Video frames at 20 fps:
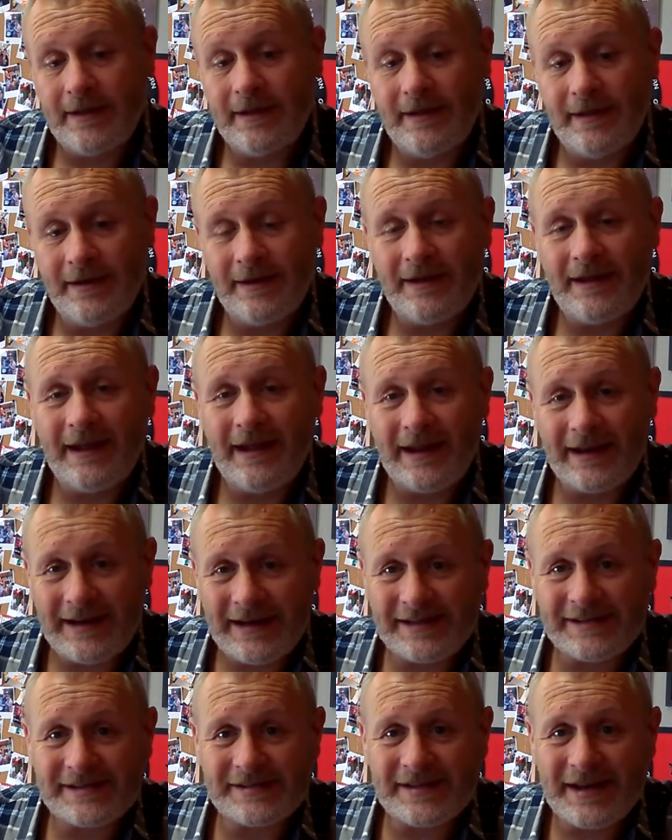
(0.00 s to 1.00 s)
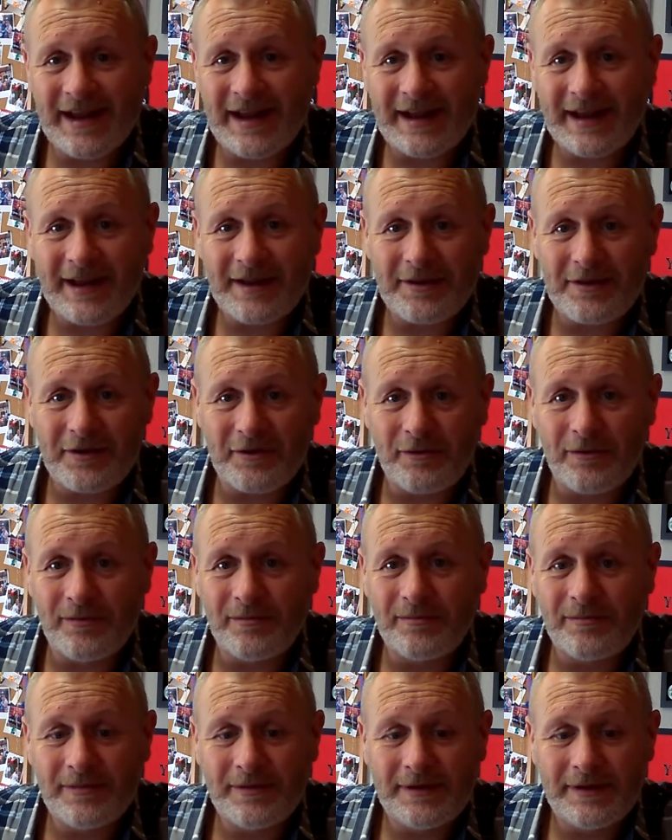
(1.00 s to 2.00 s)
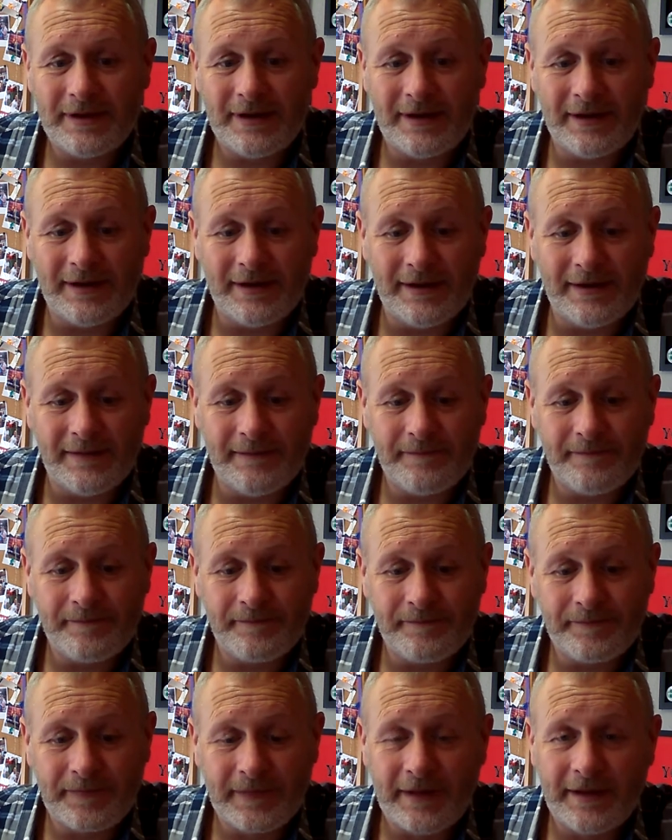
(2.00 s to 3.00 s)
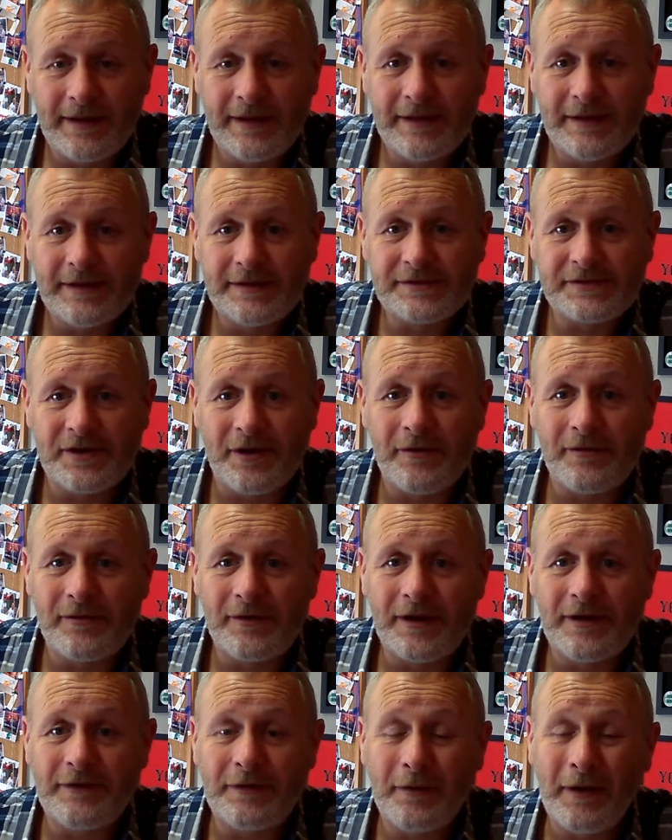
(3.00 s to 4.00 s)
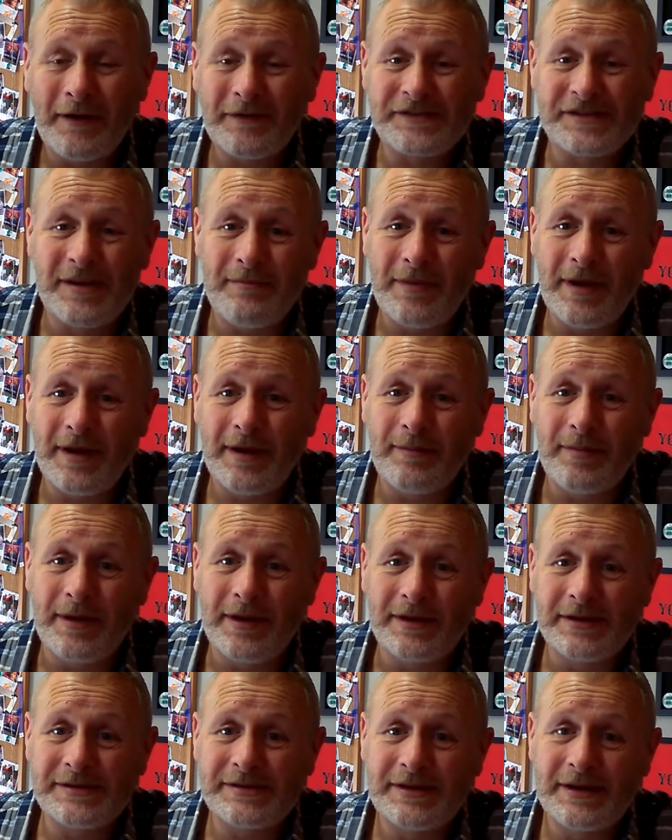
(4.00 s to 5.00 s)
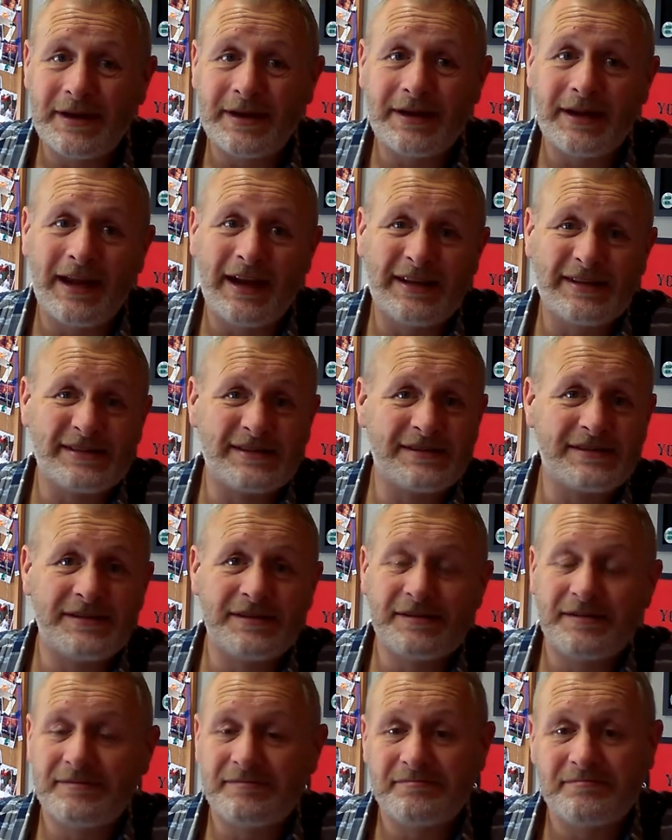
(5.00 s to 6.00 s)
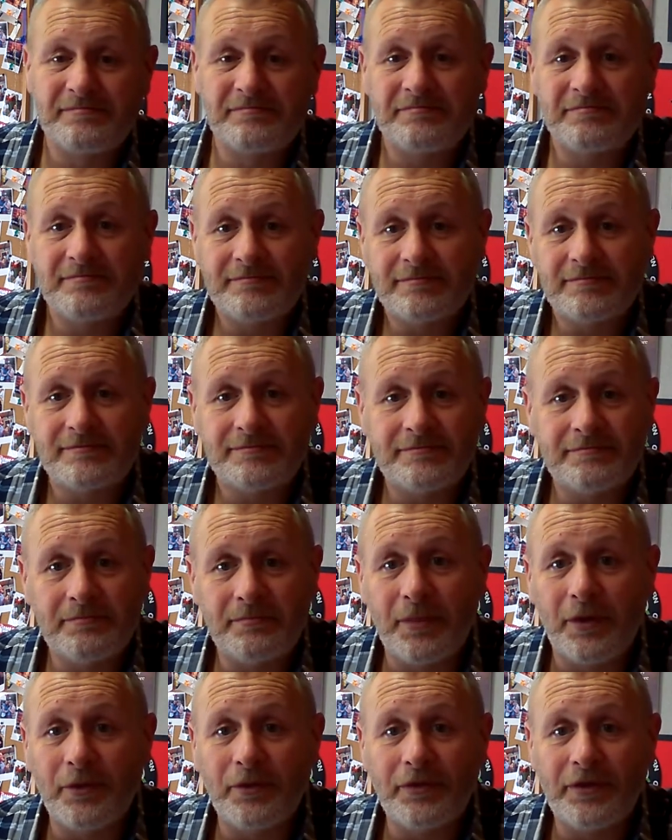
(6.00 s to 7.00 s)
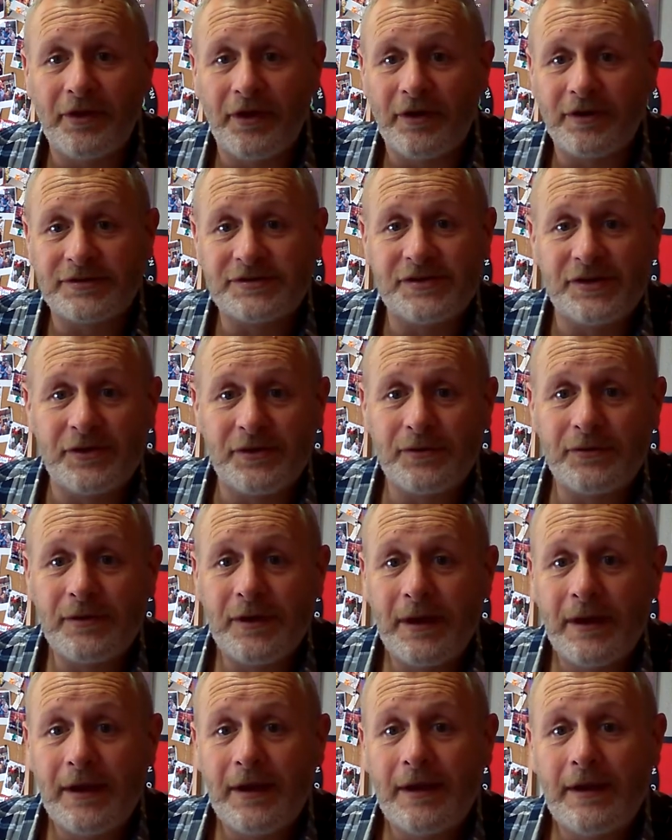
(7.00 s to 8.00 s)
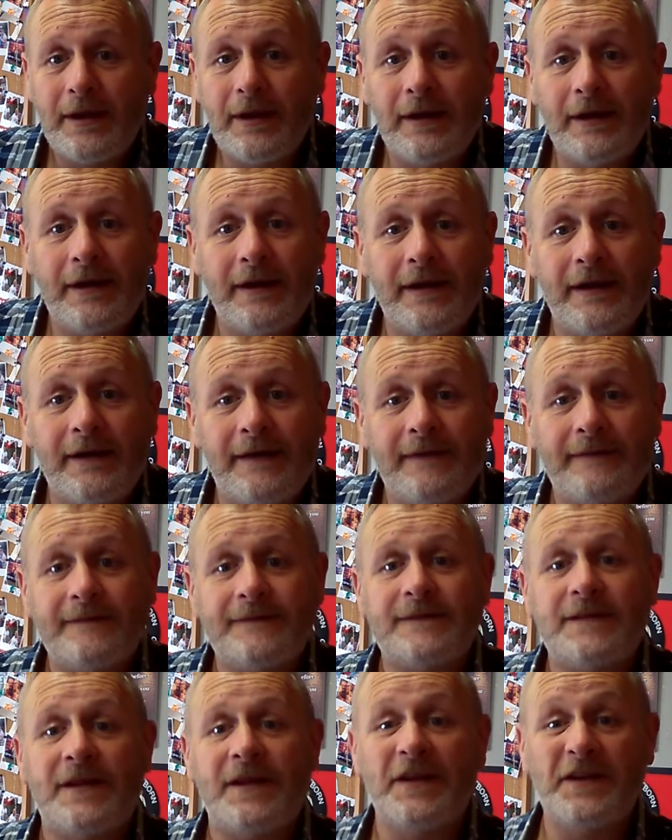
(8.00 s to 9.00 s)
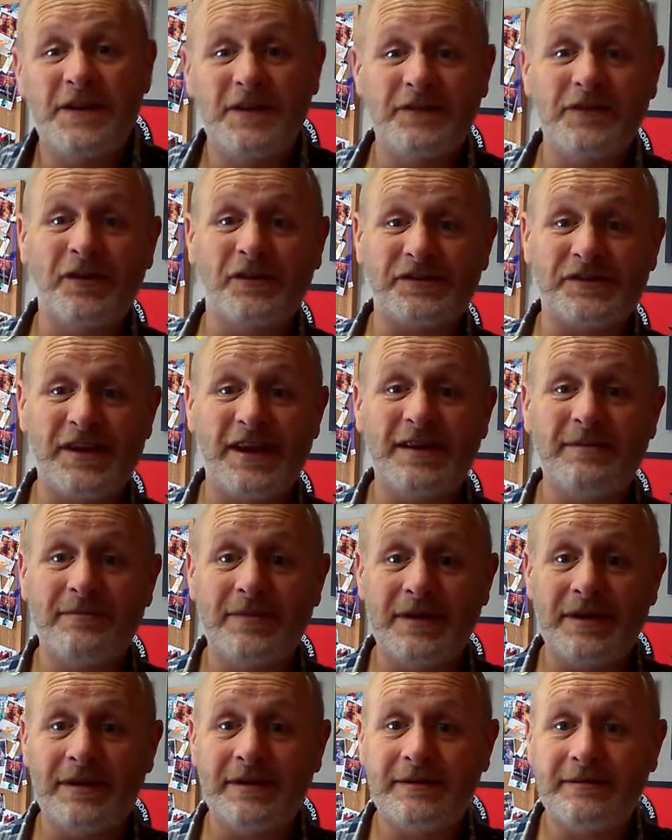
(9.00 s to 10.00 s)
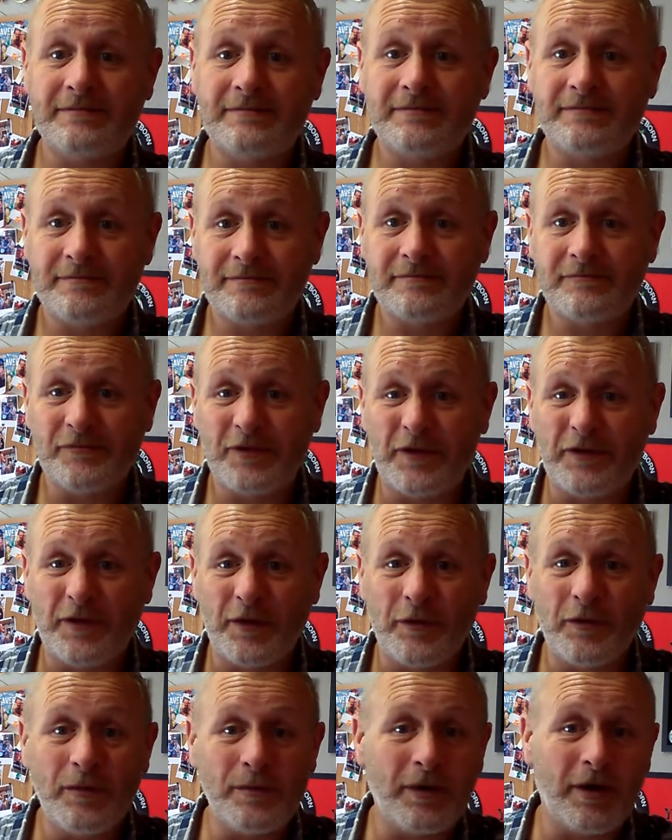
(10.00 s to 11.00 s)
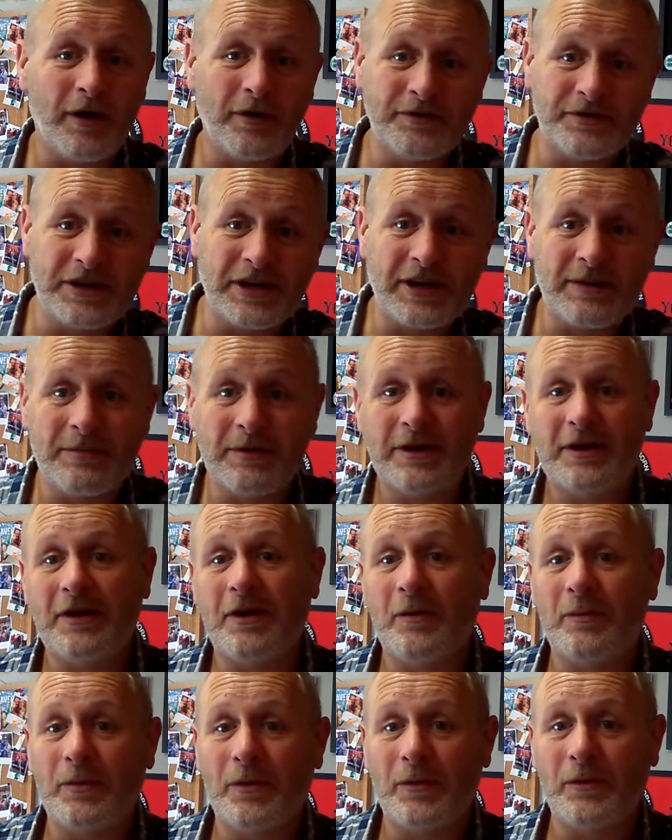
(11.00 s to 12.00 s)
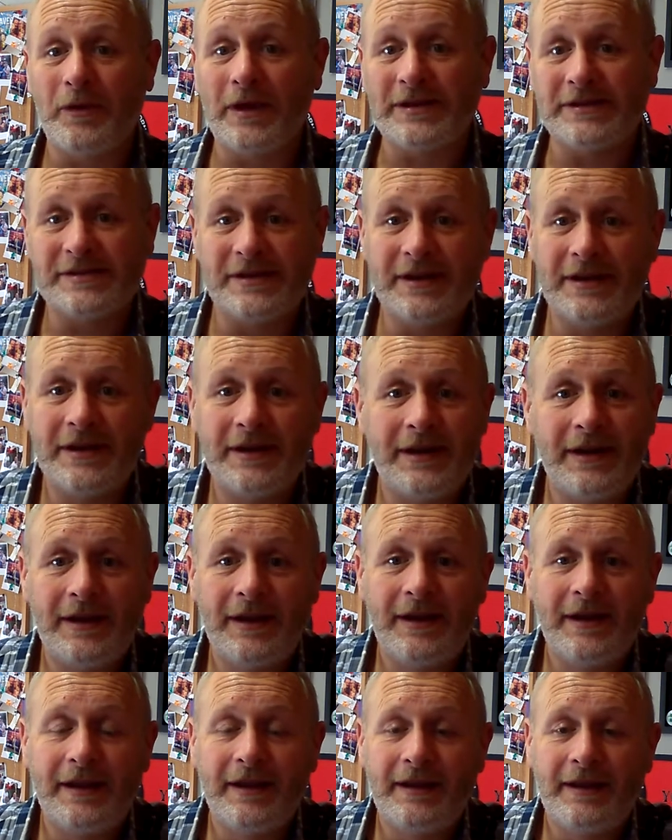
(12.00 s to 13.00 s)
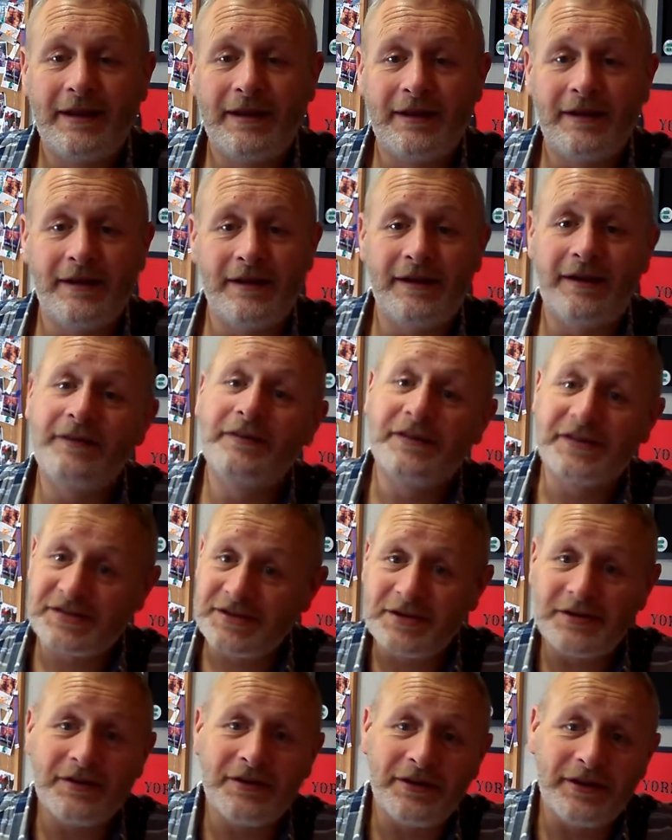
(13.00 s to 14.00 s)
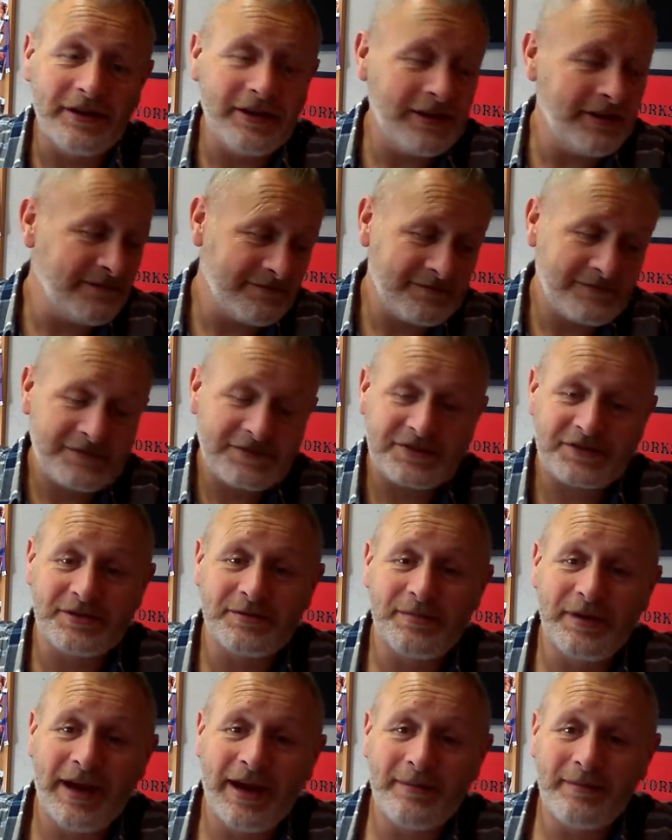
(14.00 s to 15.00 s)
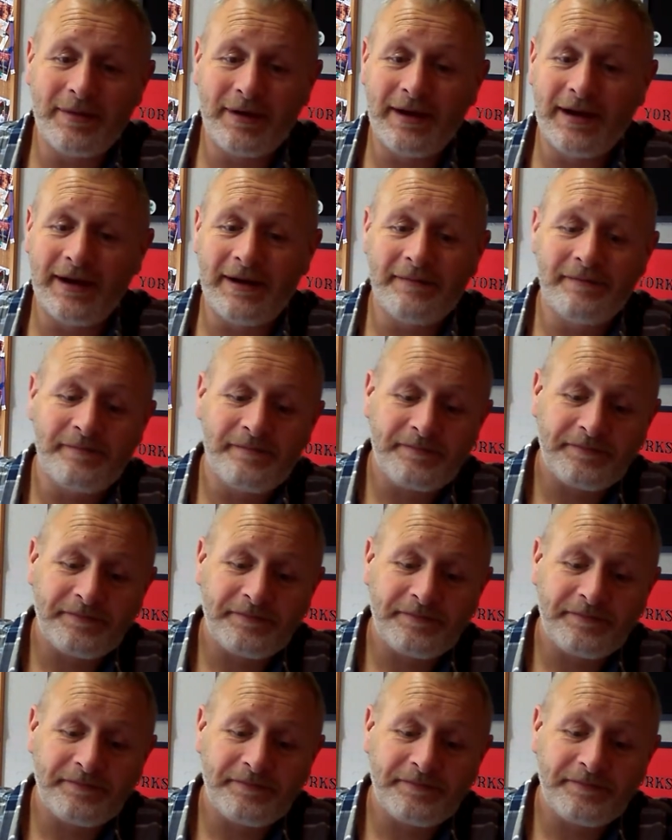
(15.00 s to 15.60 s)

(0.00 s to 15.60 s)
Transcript: and I need to start getting through them. Uh, so if you have sent me any beers in last month or two uh, and you've not seen me review them or drink them in an homebrew Wednesday, uh, they're still there, still behind bar